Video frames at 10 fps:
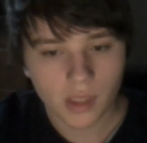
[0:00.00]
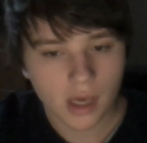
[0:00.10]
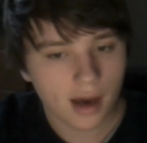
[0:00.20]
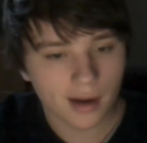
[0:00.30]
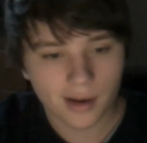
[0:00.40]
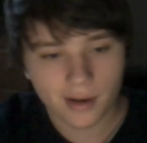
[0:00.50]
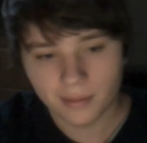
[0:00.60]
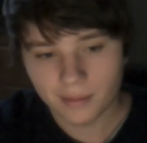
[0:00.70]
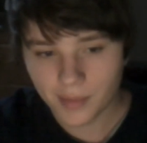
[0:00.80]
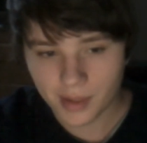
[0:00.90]
I don't know.
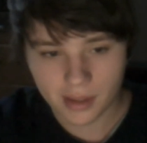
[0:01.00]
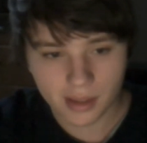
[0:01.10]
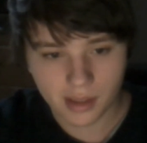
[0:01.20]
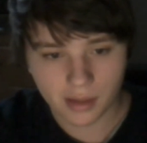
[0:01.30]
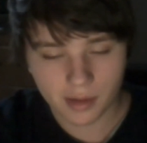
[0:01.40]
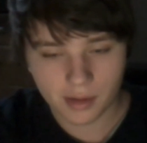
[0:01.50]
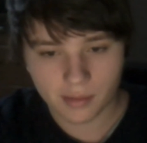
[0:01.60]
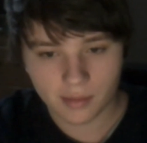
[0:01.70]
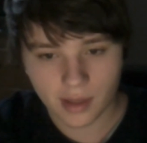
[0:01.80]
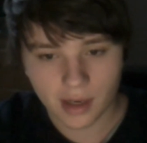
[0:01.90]
It's
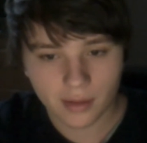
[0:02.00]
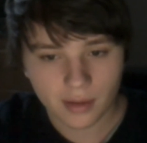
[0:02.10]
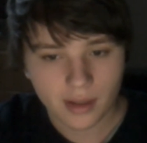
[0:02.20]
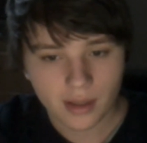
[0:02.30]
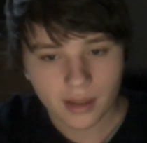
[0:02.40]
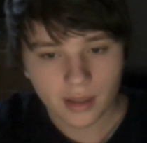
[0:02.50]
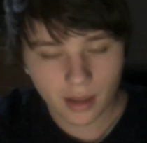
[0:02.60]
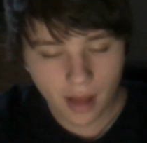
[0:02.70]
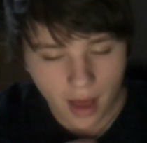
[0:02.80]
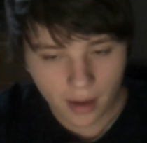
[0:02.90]

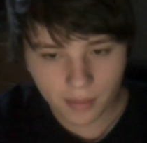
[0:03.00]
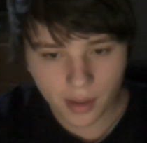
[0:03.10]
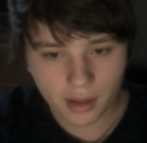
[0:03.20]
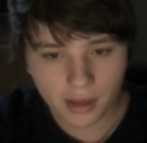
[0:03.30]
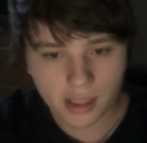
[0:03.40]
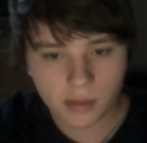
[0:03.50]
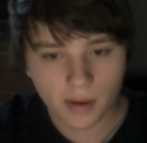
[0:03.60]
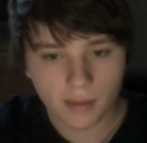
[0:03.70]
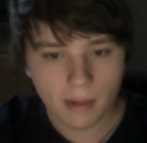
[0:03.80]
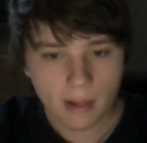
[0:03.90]
next one.